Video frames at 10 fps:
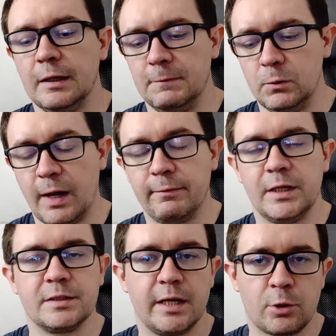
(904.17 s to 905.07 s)
if you have an
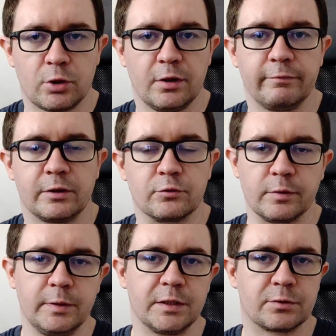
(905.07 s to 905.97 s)
intention of
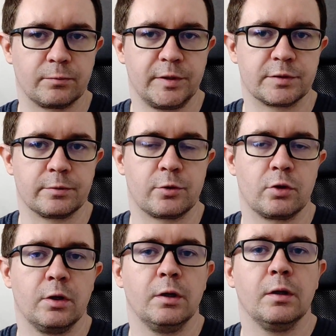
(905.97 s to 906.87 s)
contributing to research,